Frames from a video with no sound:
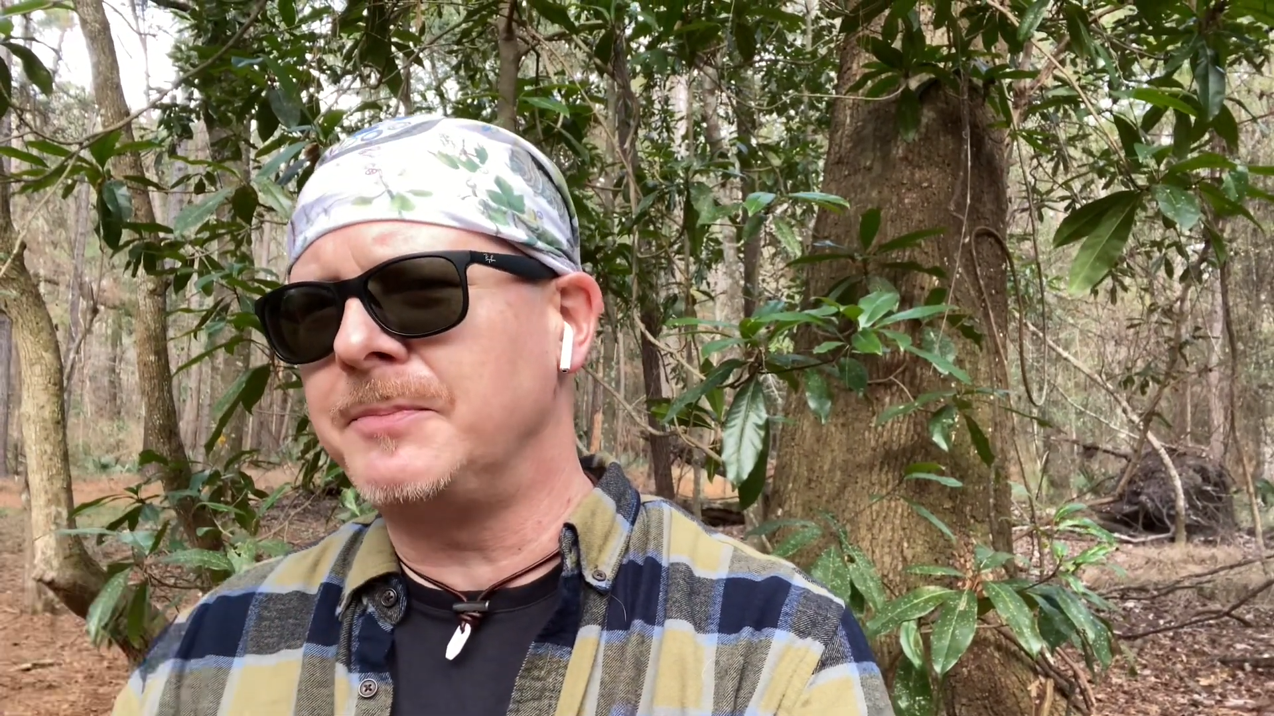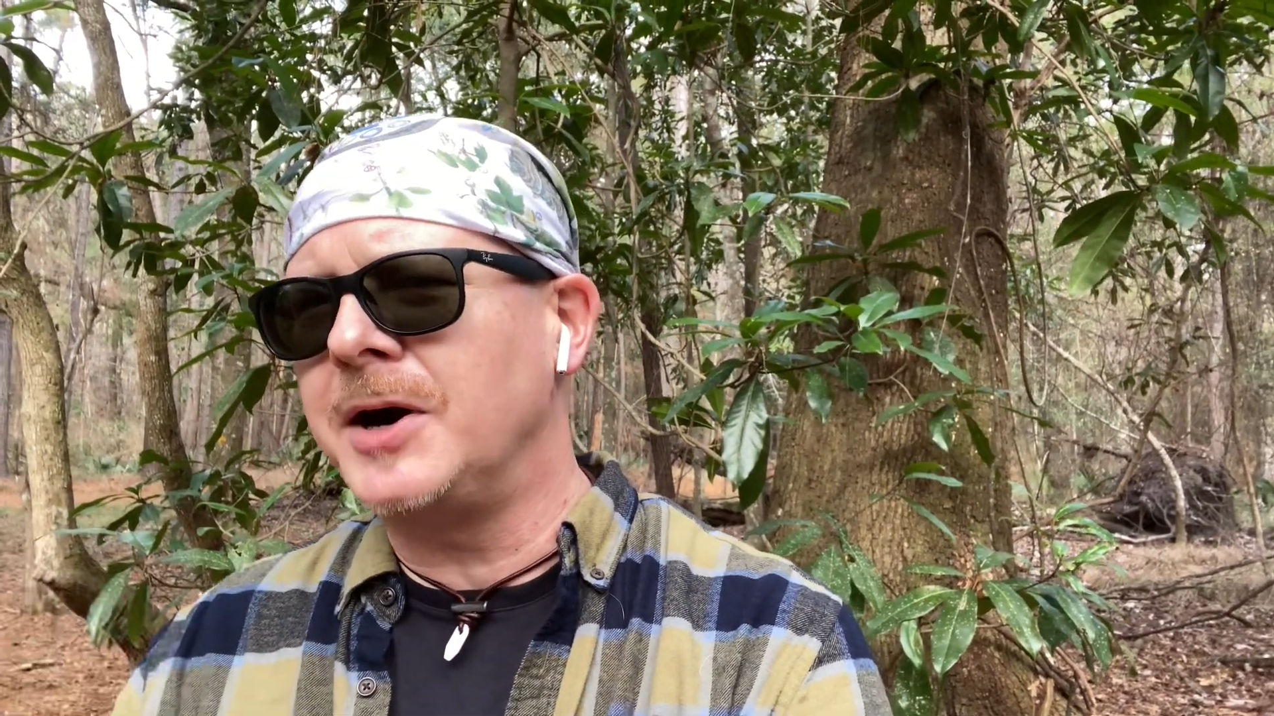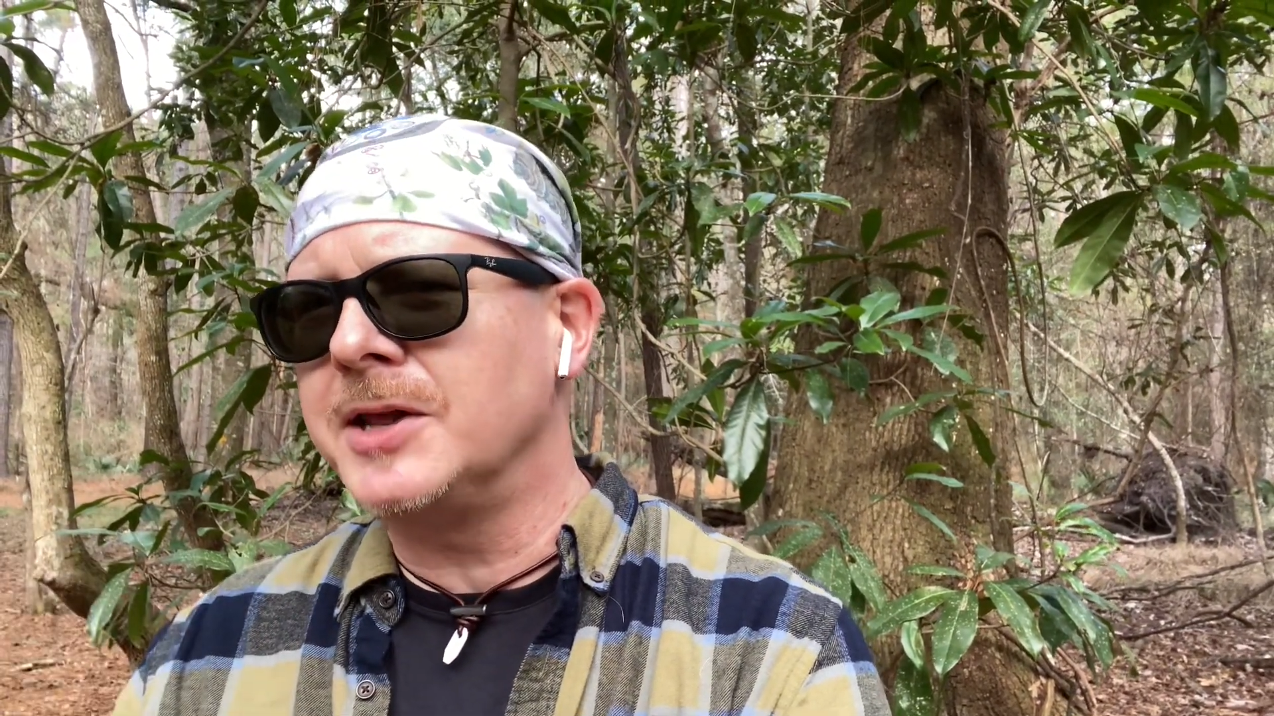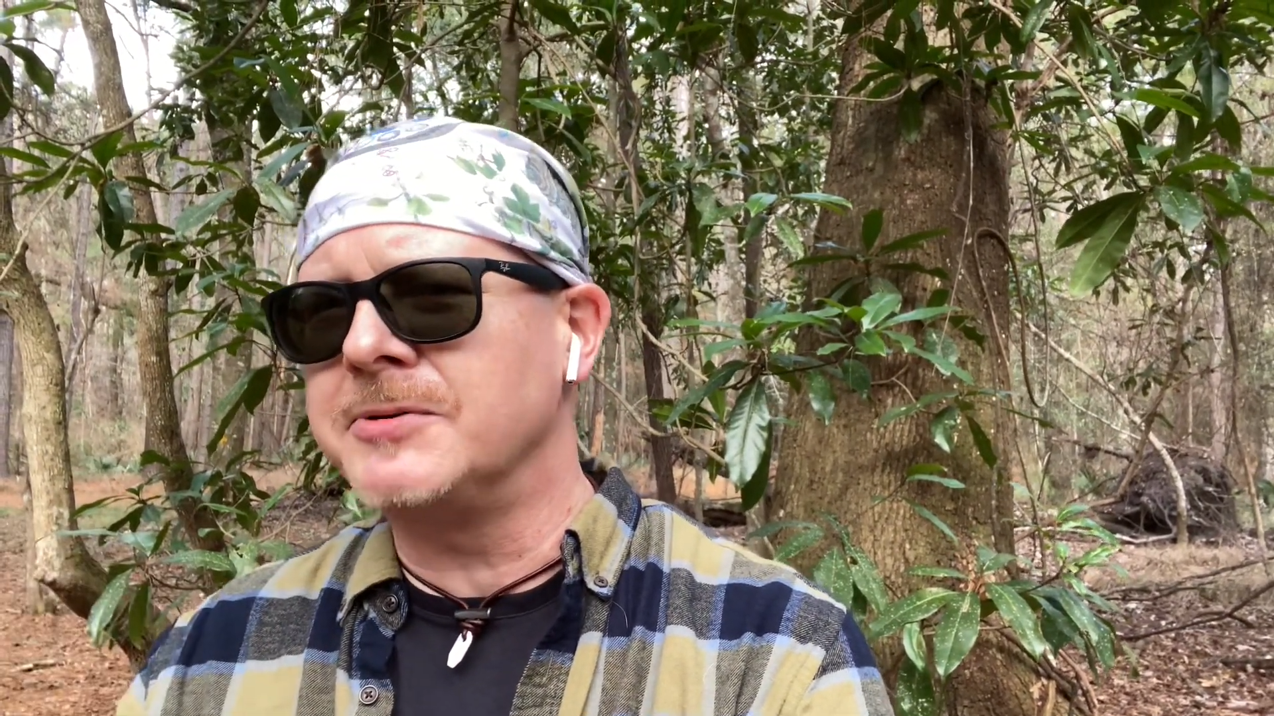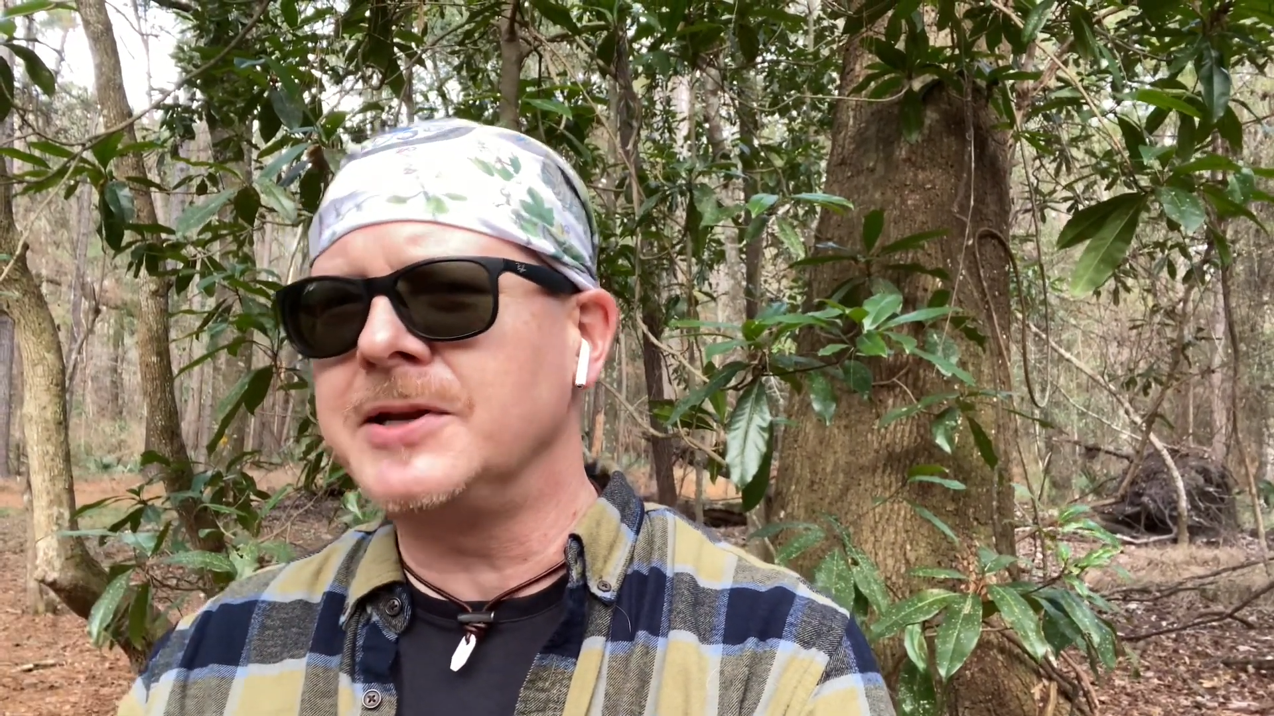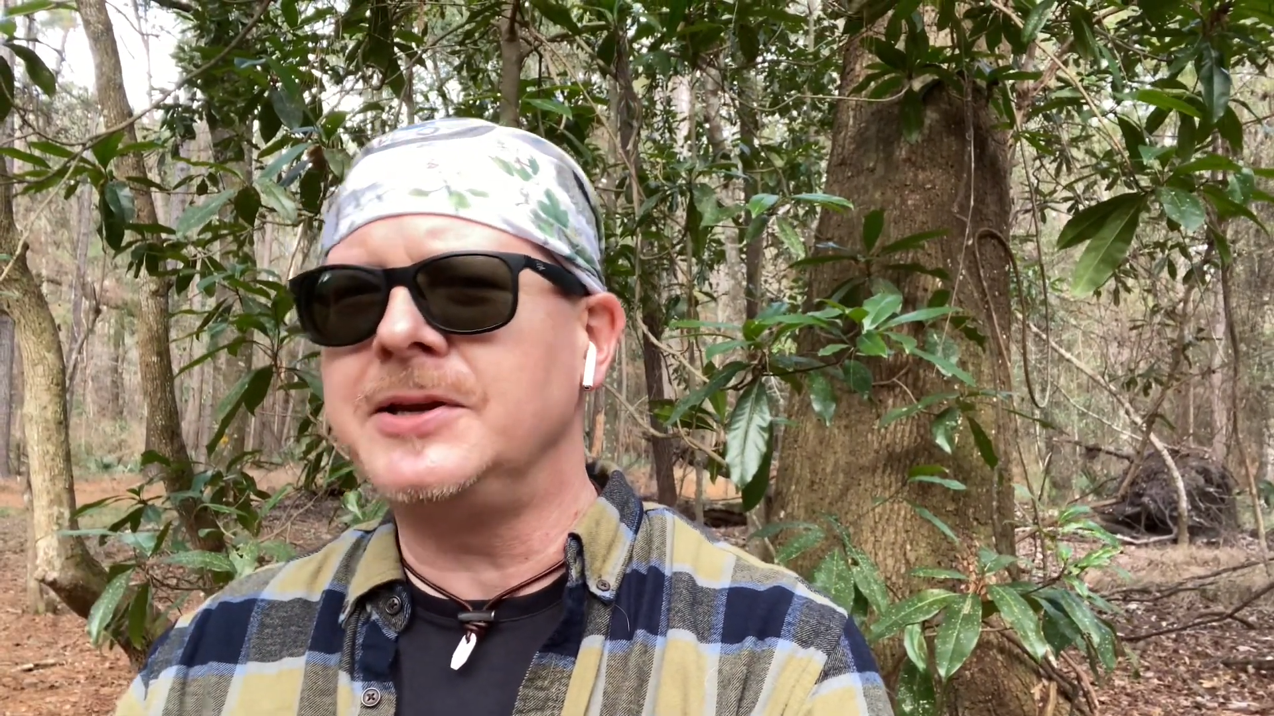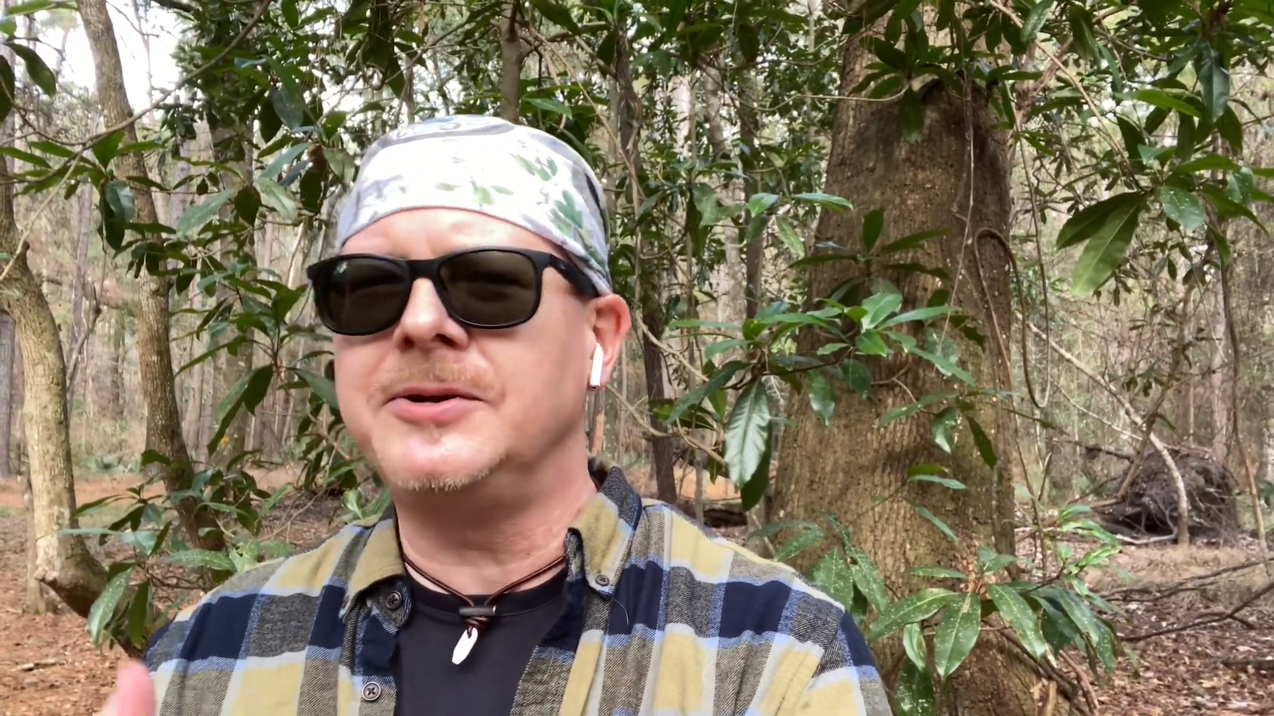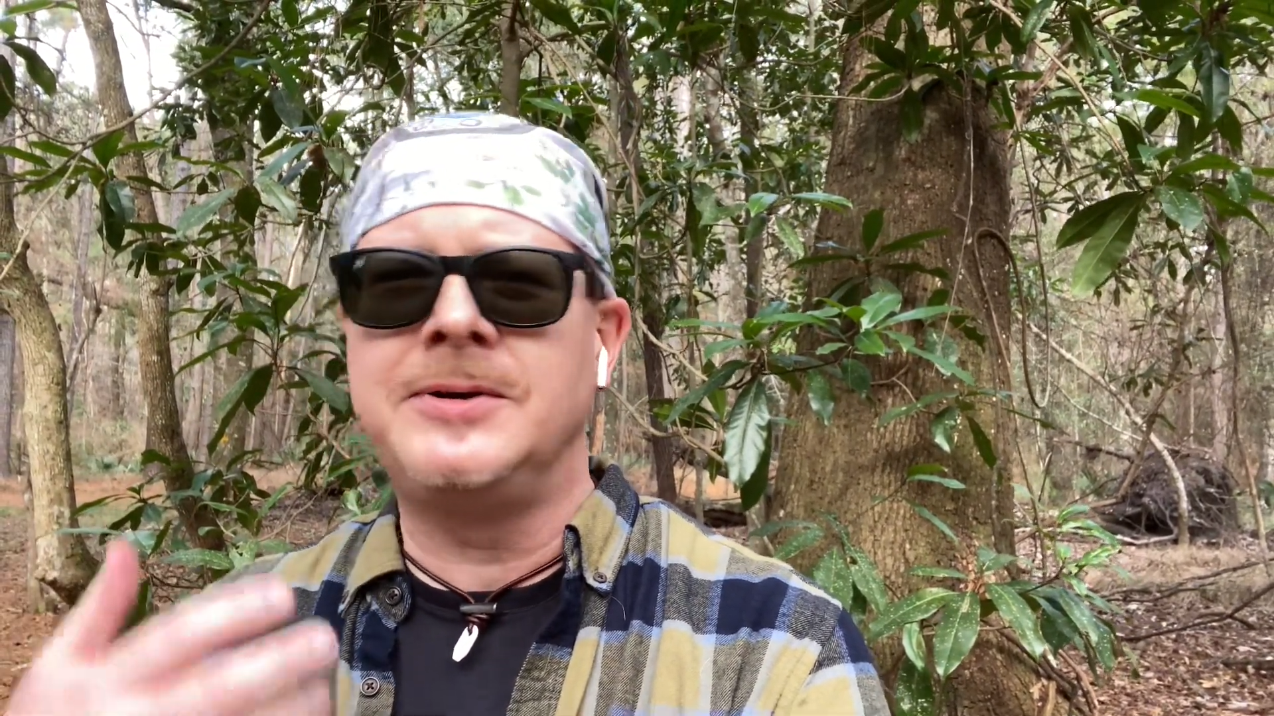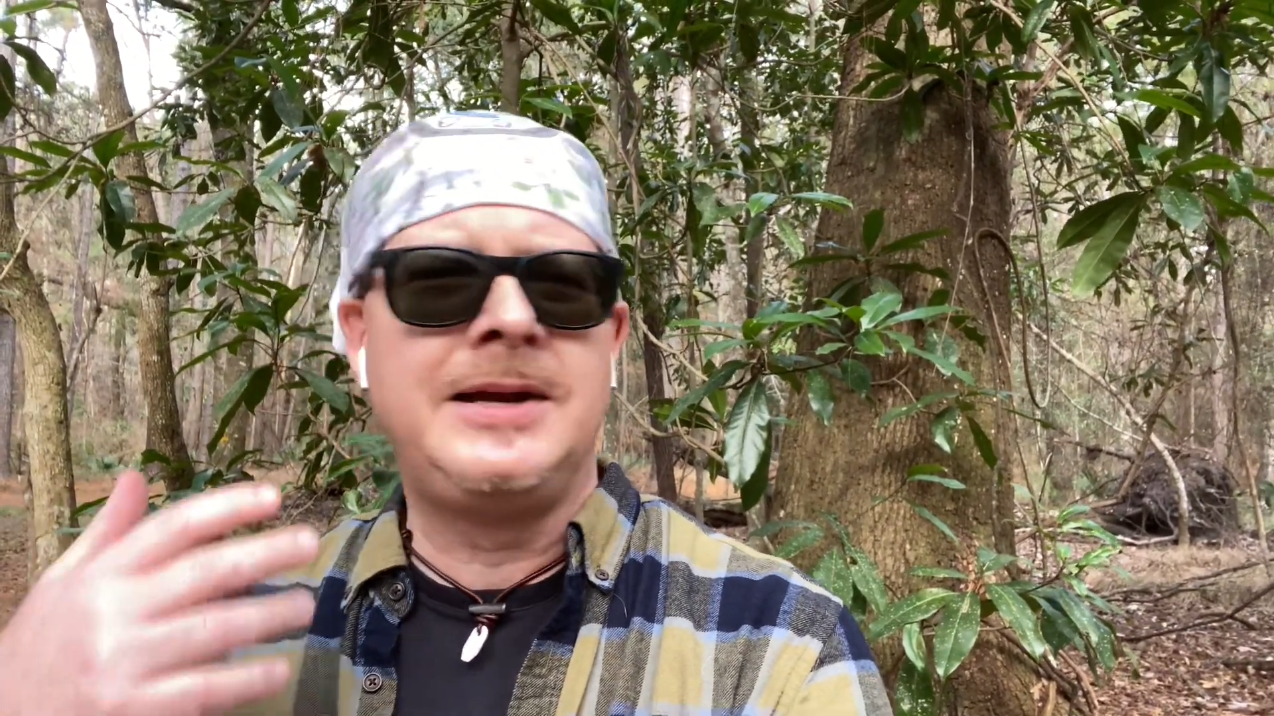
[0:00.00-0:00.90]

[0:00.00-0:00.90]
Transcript: bothering you.